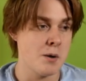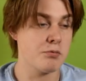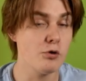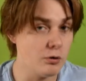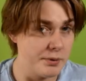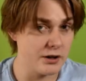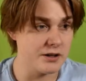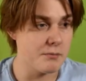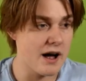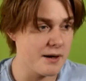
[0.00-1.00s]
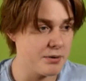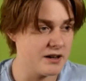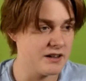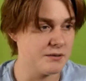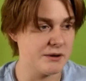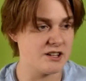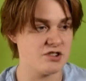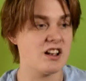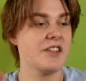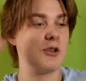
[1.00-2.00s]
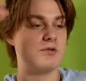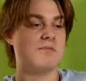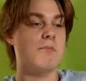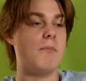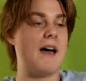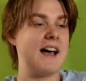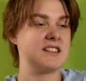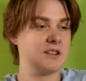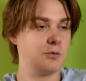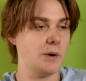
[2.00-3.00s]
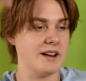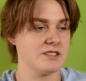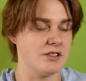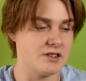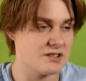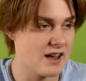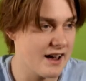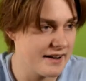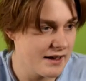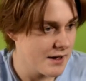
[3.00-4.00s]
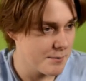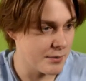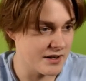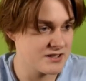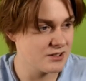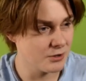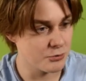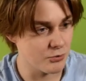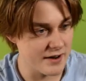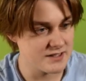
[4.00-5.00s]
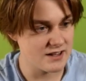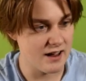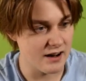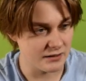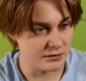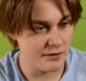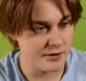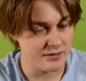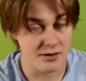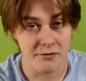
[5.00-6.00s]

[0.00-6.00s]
Brutal build in my opinion, because you got those massive wings on the side, but it's still a great set. I love it.